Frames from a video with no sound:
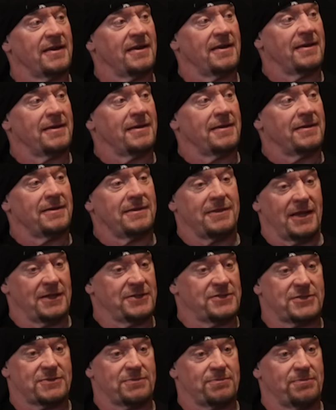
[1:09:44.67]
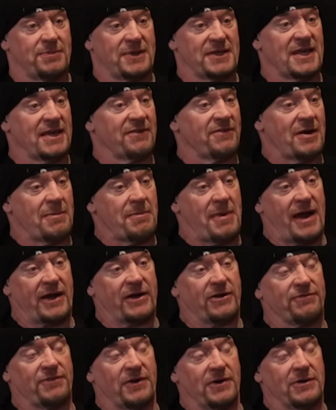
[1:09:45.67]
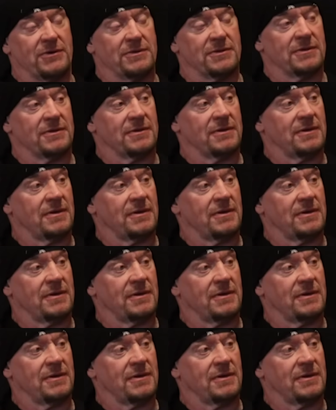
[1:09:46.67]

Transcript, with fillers: Yeah. That's been given a microphone.